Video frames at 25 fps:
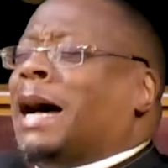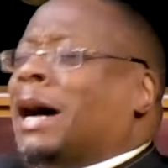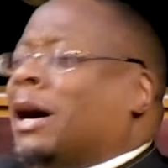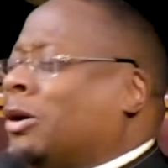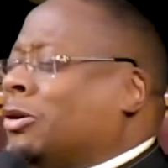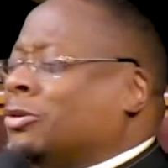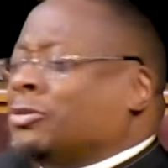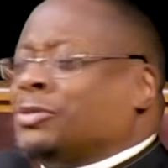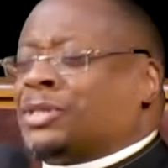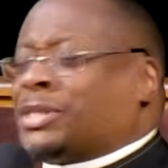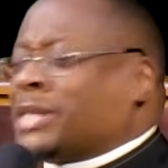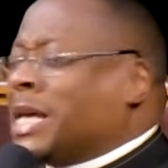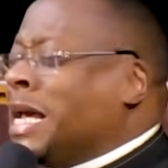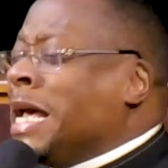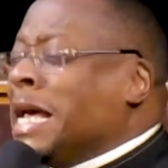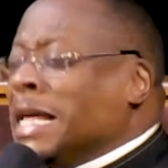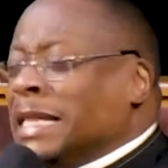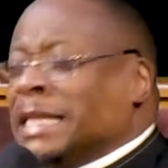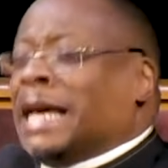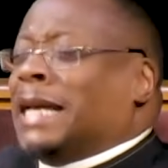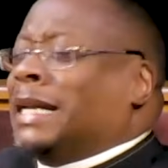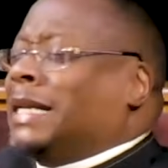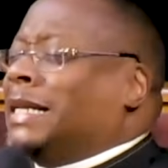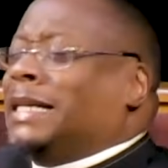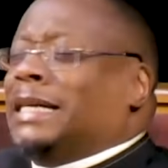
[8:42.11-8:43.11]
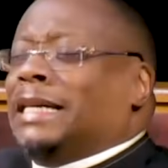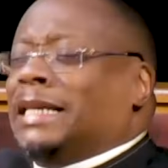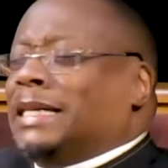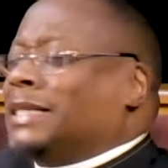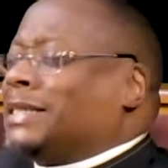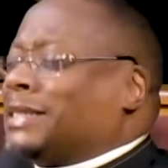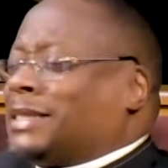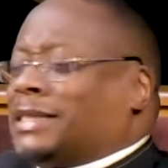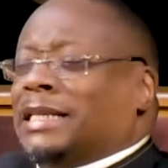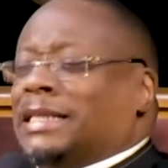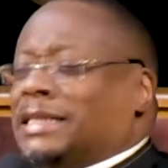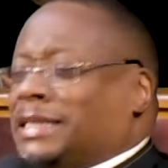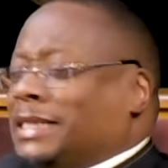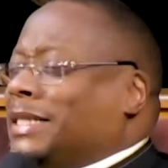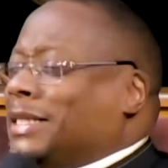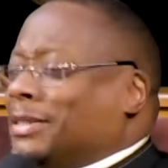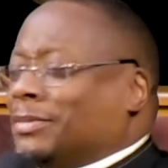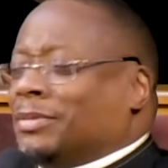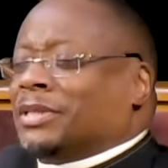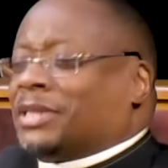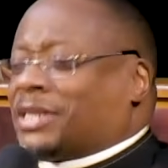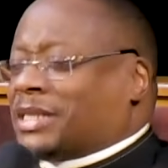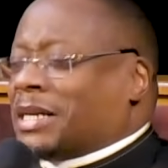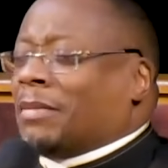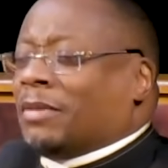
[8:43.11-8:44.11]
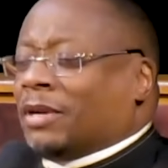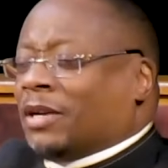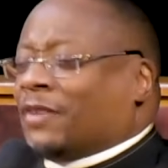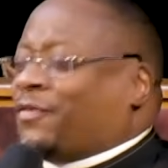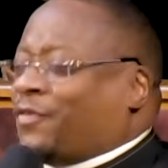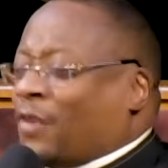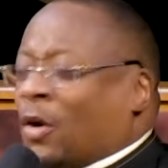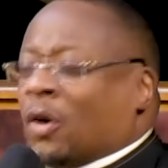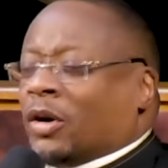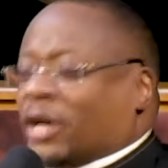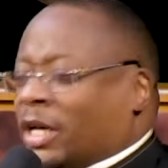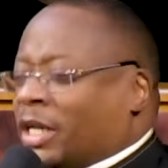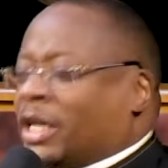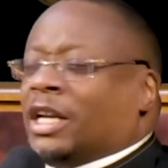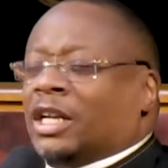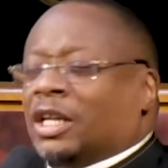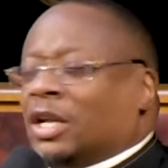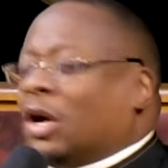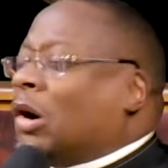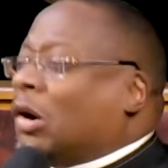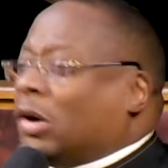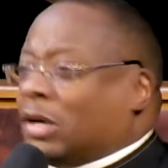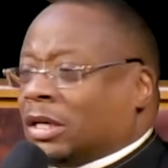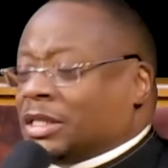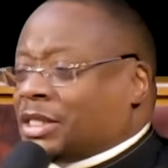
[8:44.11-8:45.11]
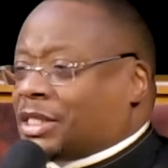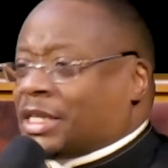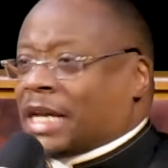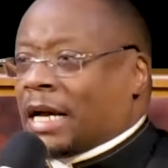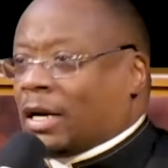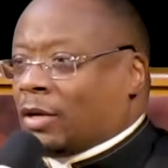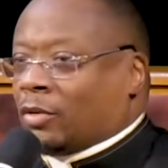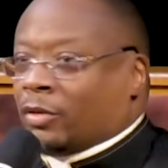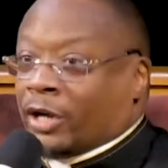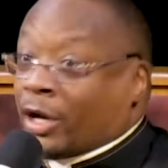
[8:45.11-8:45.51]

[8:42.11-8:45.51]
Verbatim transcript: house than it is to deal with some of the folk in the Lord's house.